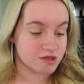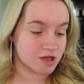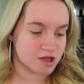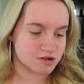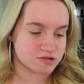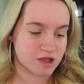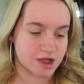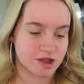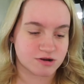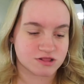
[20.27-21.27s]

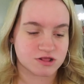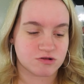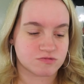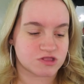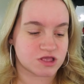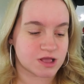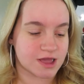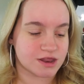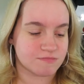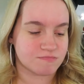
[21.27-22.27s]
I honestly don't think
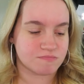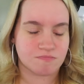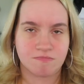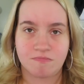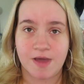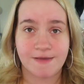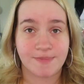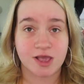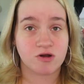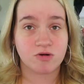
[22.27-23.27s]
I
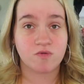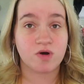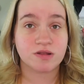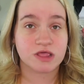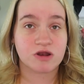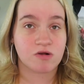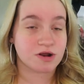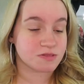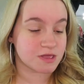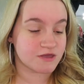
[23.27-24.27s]
might go to one later
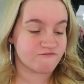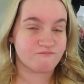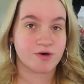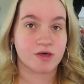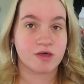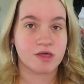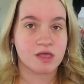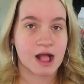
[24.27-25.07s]
on in life, but